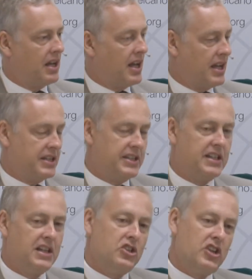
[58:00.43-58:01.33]
As
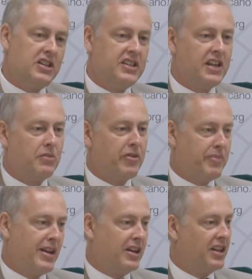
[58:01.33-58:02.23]
Jane said, we've
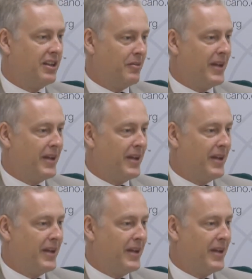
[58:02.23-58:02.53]
been lucky.